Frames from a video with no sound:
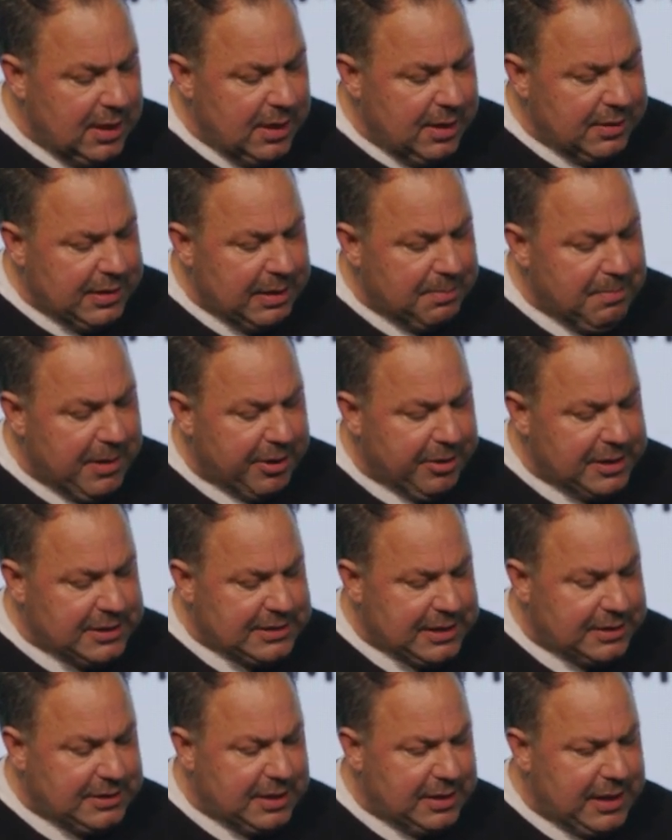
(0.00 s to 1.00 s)
Then Mary
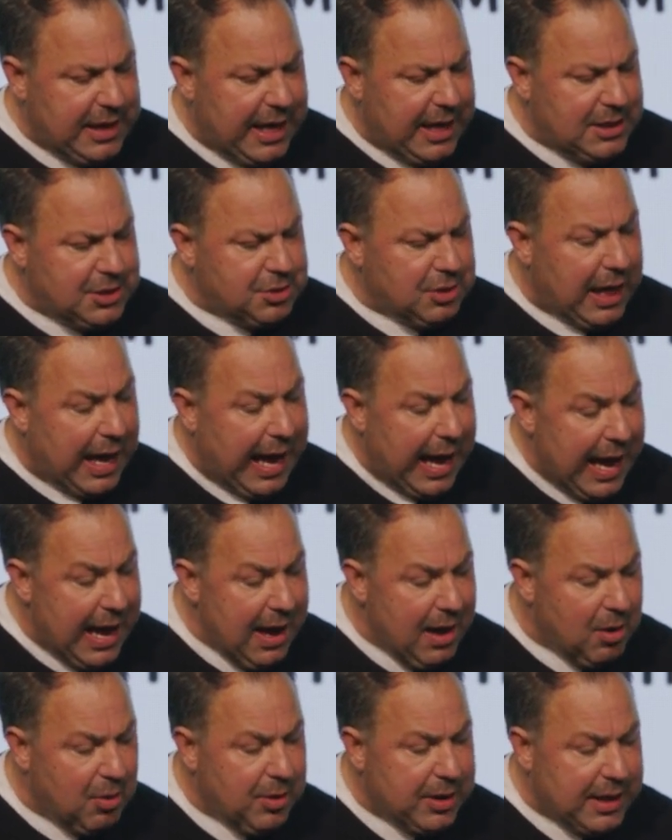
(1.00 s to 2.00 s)
said to the angel,
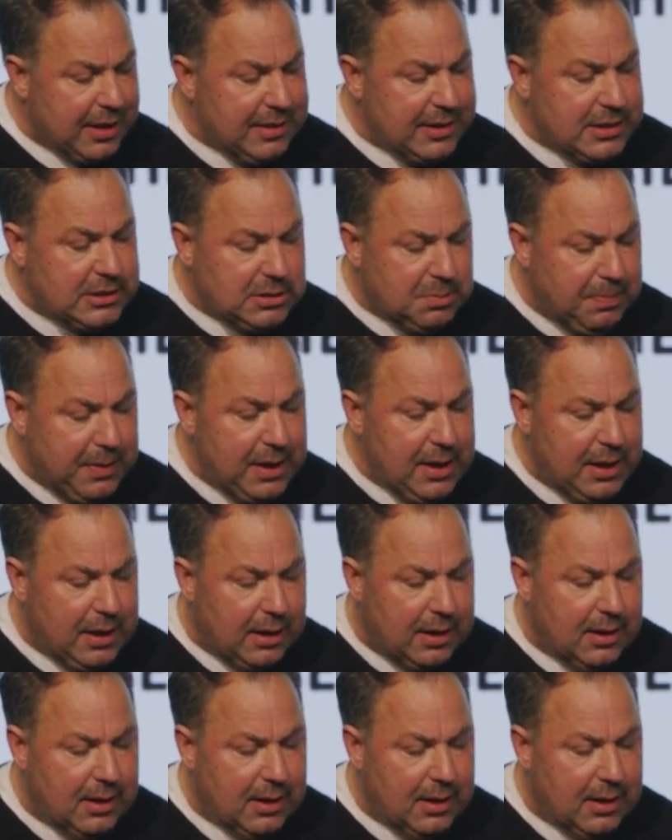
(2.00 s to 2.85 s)
How can this be?